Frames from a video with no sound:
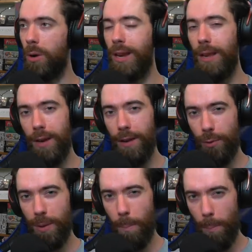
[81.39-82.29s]
And even if
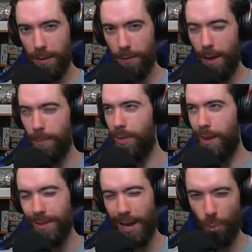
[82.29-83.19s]
we miss them in the
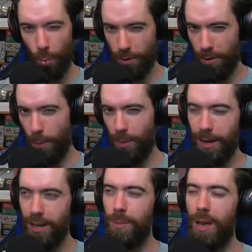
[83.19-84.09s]
exact order that we
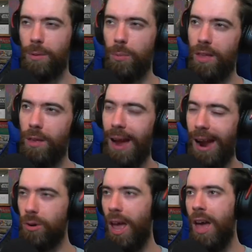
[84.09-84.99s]
need to be able to play them out,